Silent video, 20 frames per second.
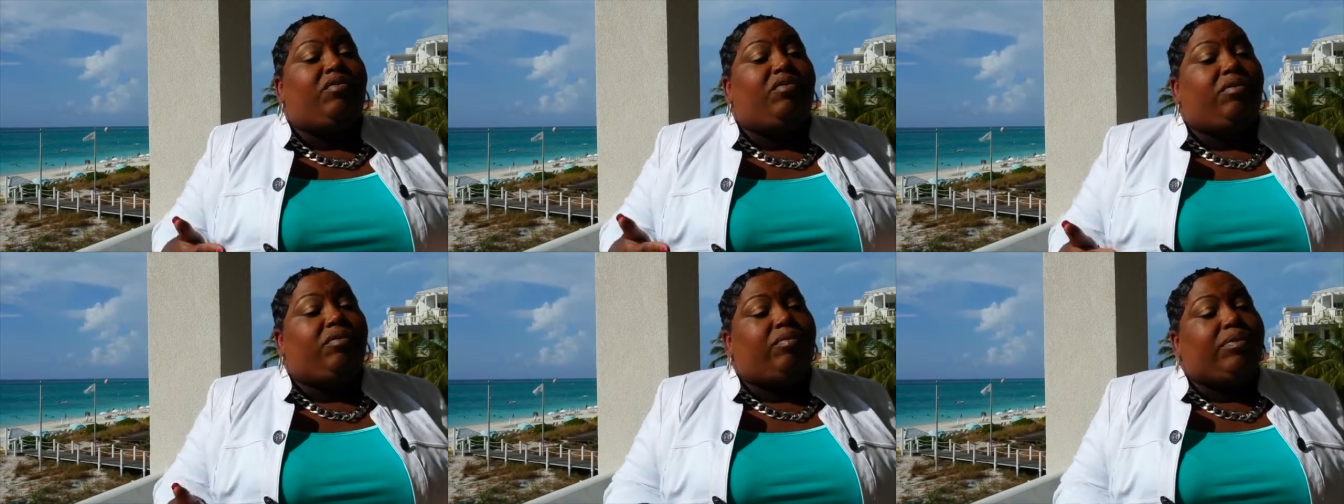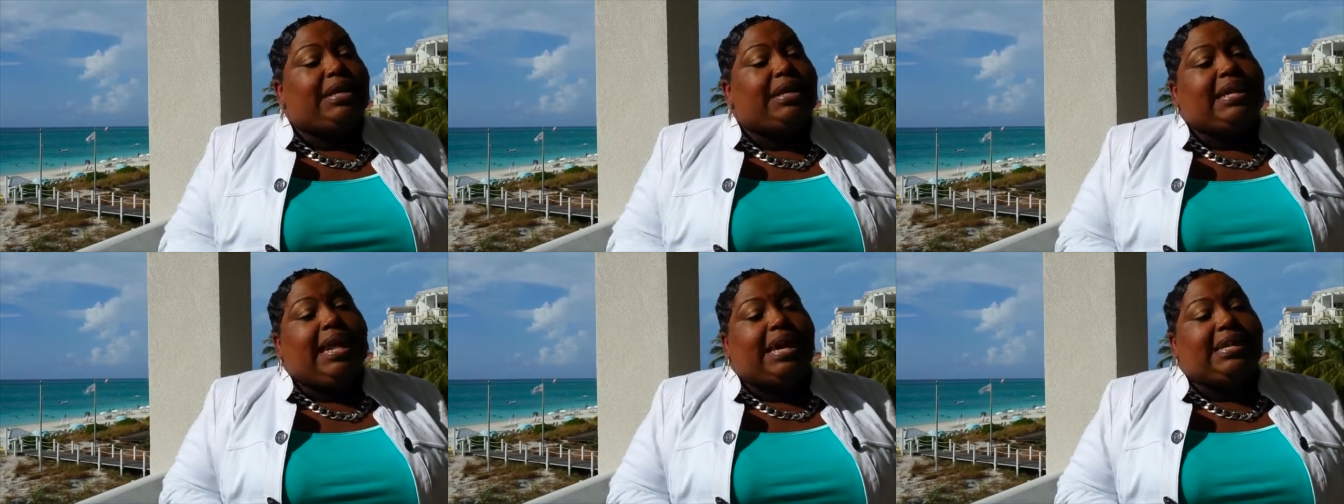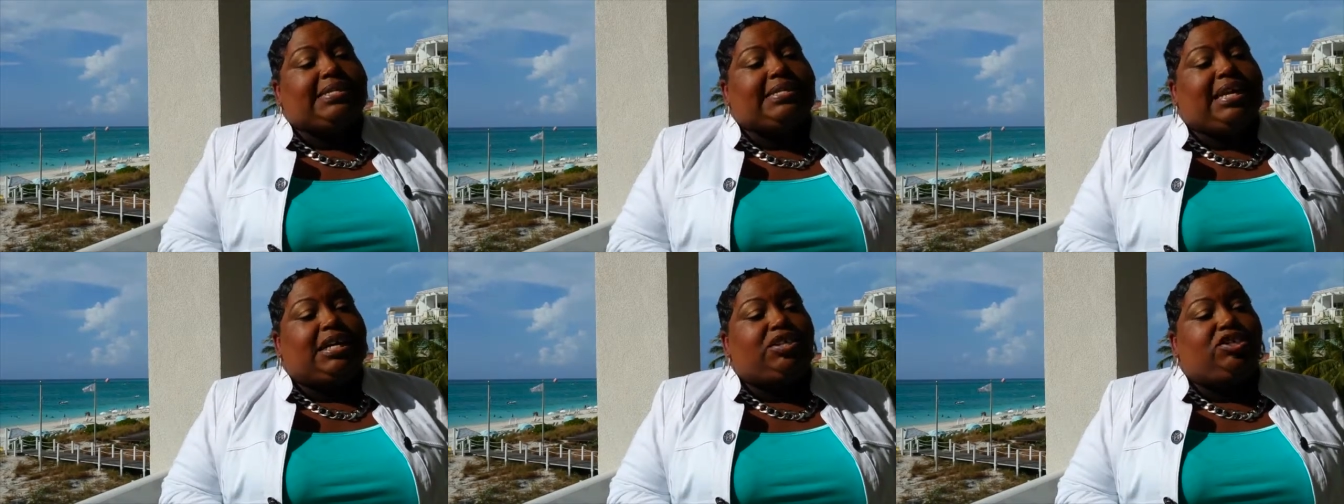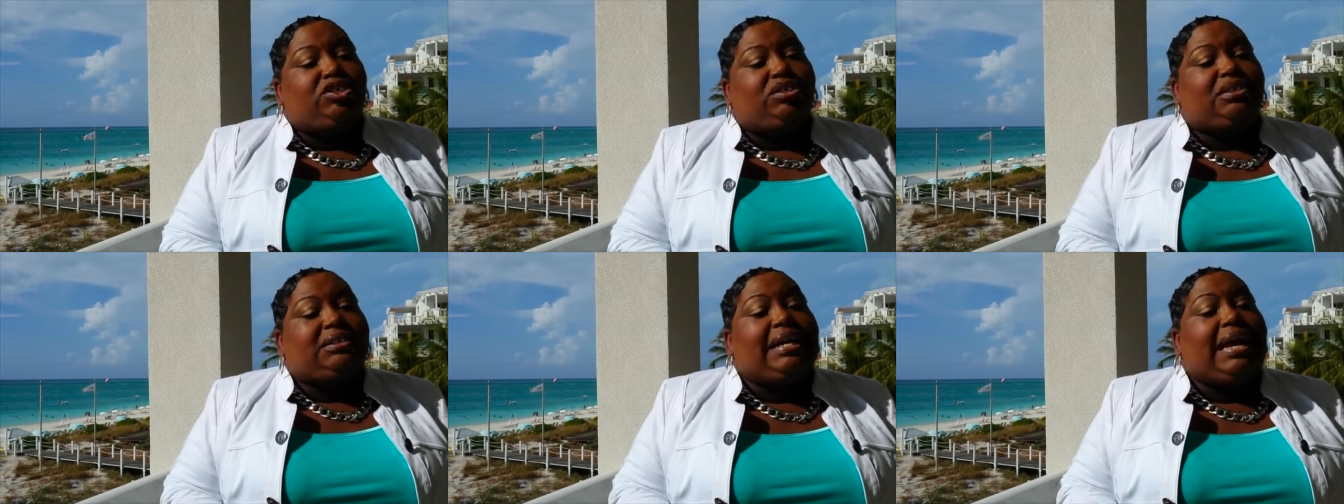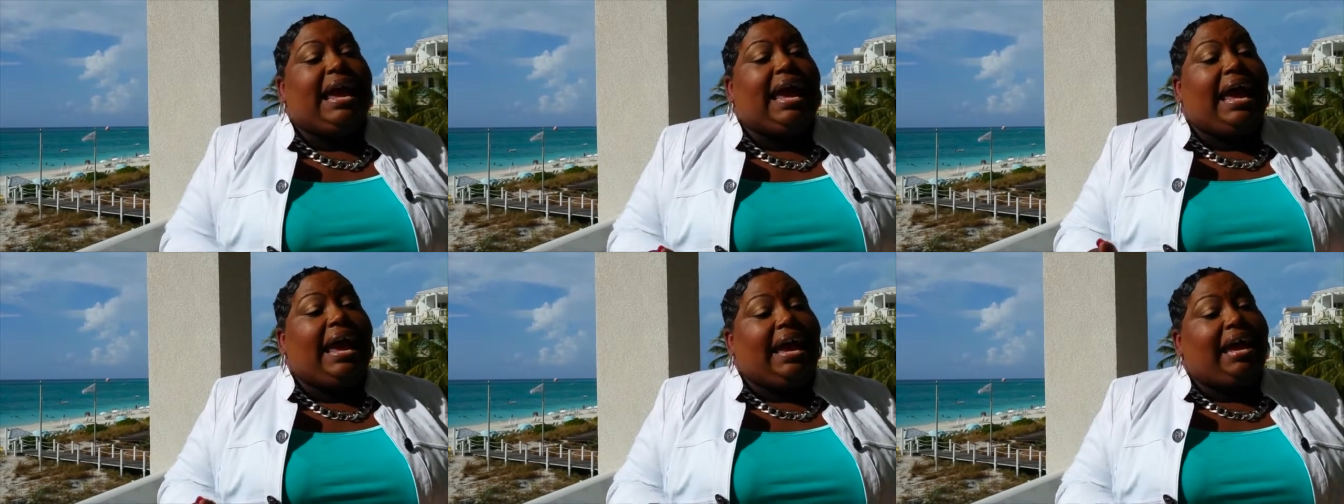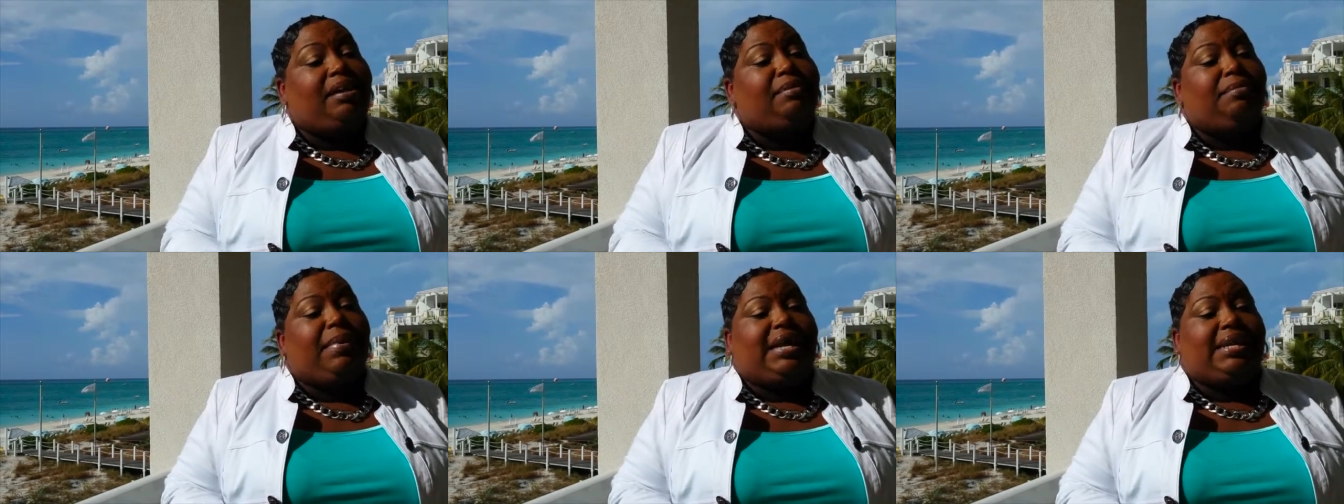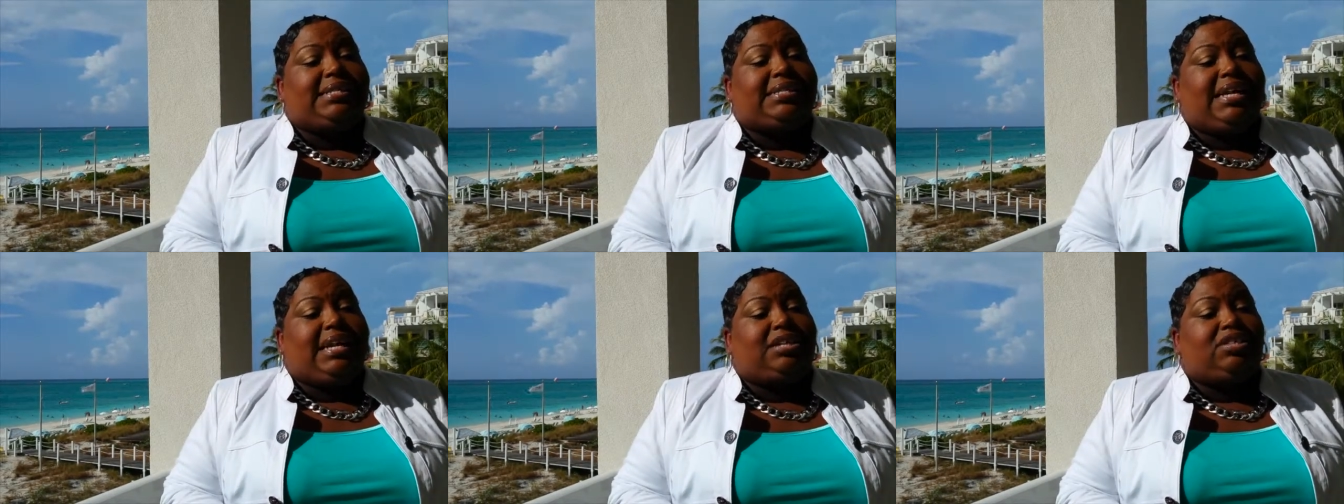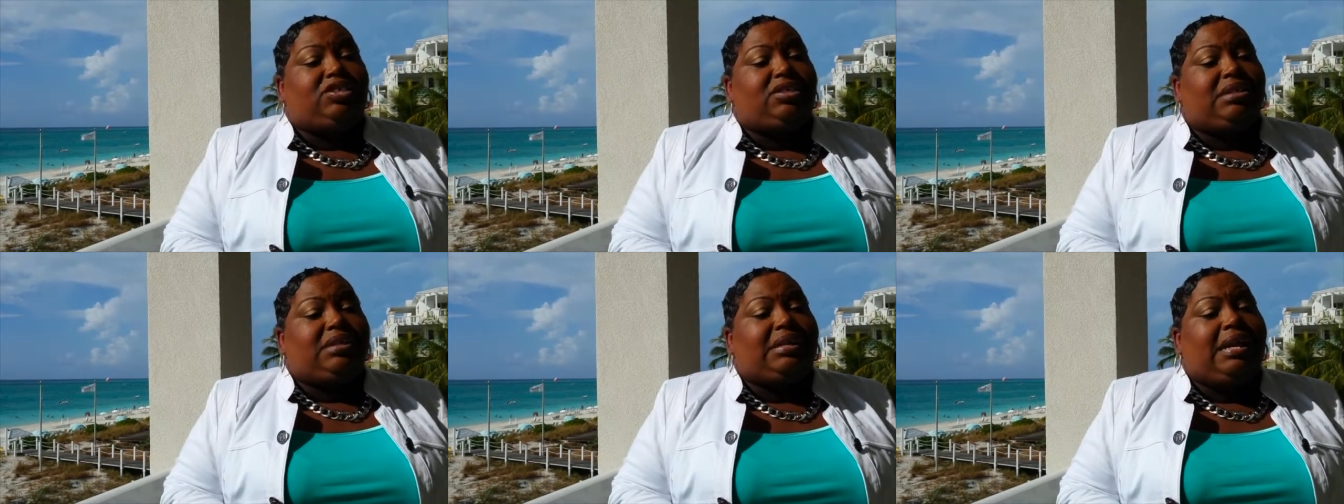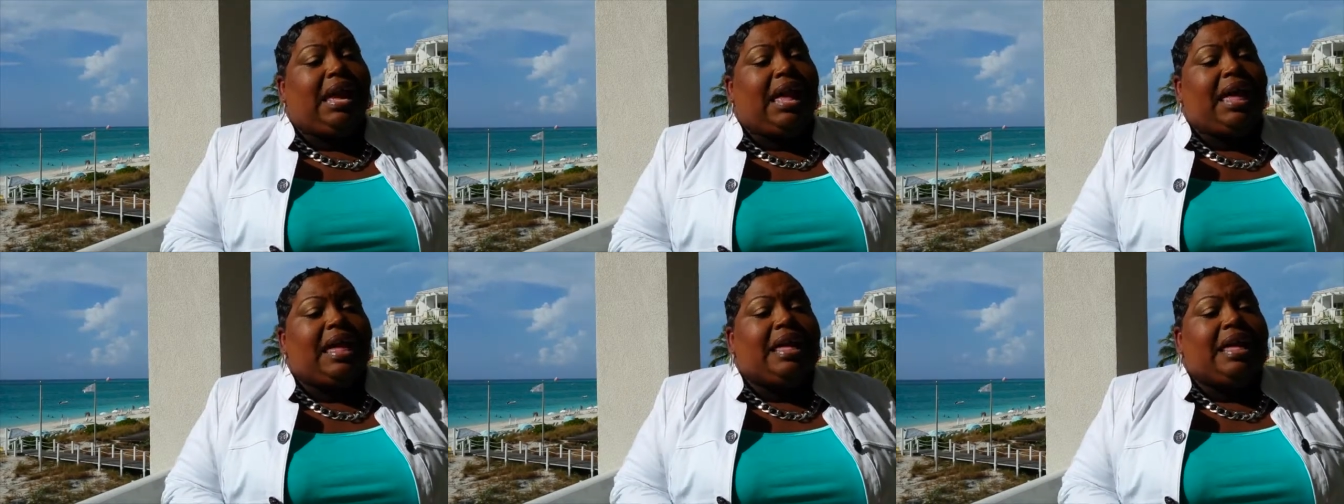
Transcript: for relaxation and meditation,